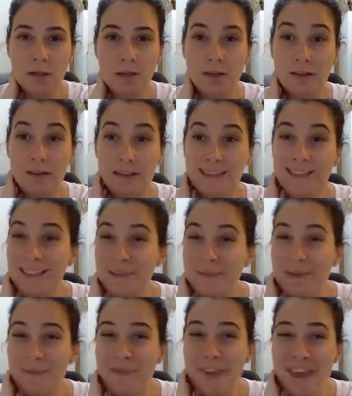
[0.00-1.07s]
Now, this is
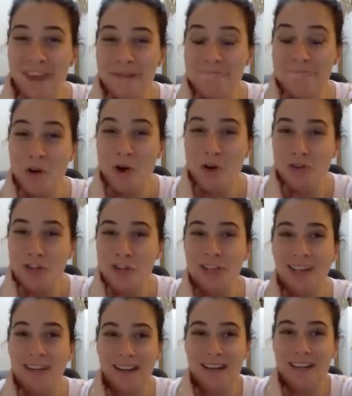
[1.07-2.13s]
when we get
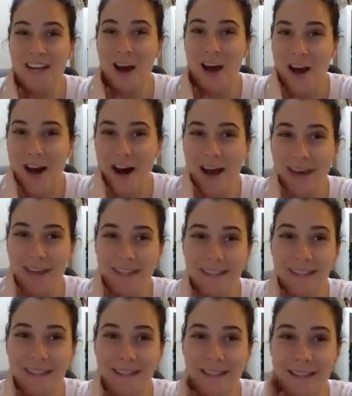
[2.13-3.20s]
emotionally tied.
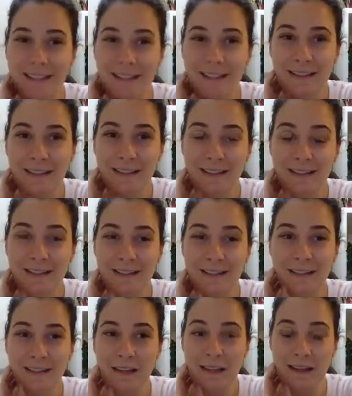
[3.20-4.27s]

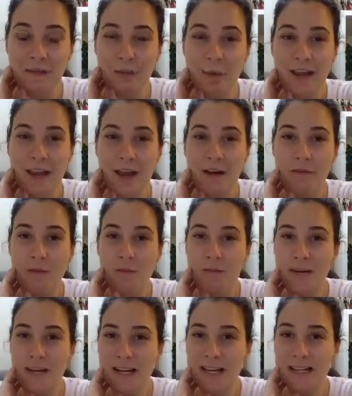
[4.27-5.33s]
If we have a
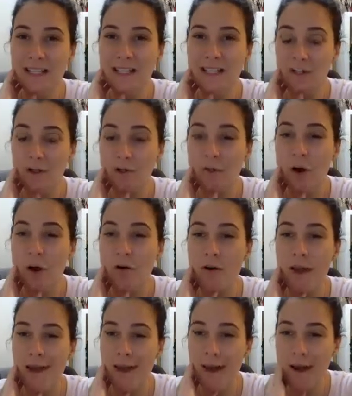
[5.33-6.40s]
really
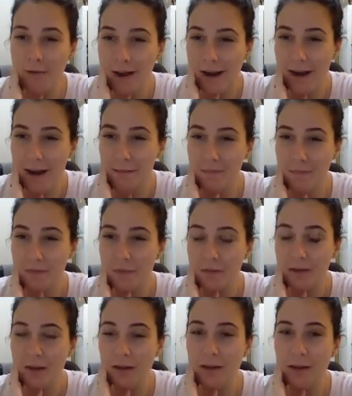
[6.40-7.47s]
strong outcome
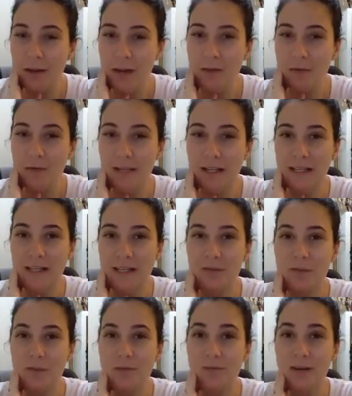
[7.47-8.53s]
and a really
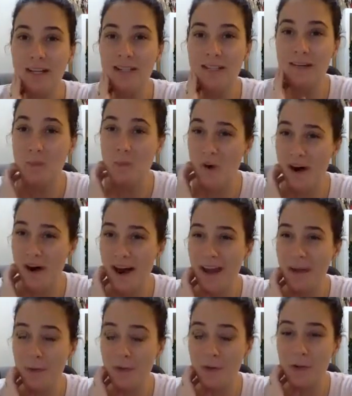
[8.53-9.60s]
strong reason
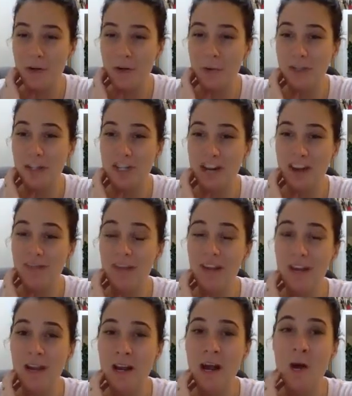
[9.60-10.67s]
why we want to achieve
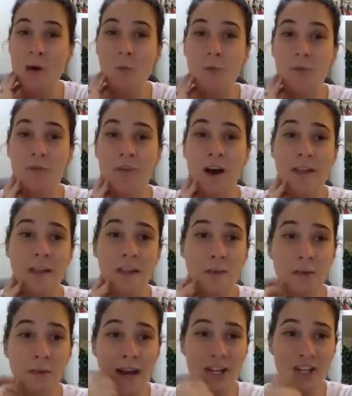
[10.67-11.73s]
it, we'll find that
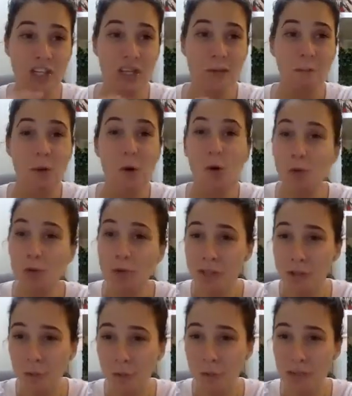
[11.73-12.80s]
we're actually pulled
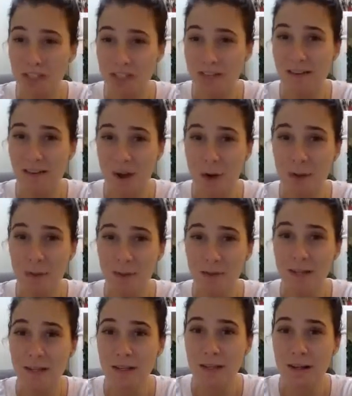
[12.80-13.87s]
towards our
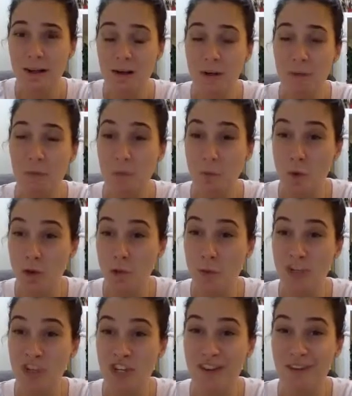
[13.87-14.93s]
goals and we want to
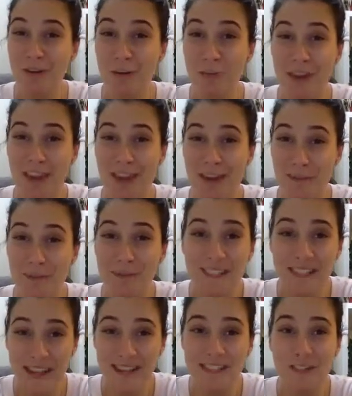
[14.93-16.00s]
achieve it. We get
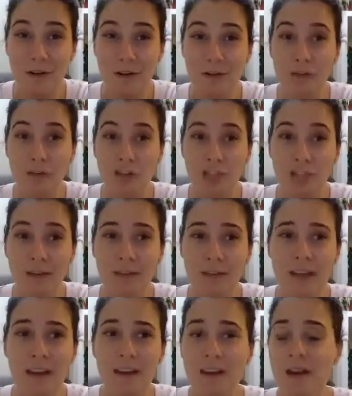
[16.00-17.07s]
obsessed over achieving
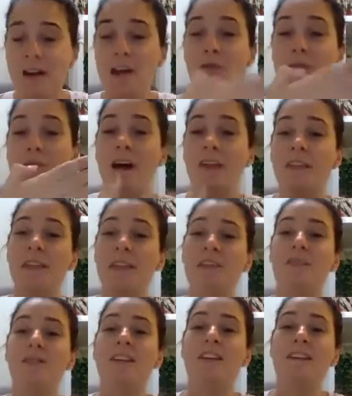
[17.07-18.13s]
it rather than
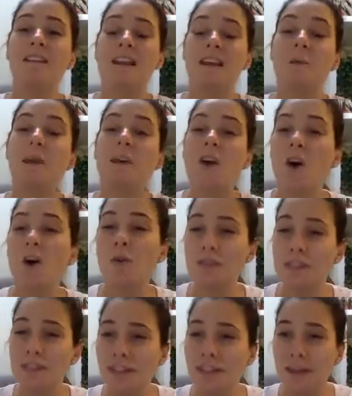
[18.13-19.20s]
feeling like we're
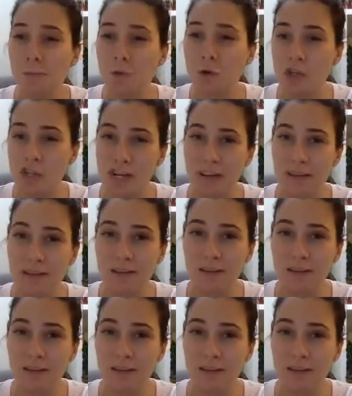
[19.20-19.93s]
constantly pushing.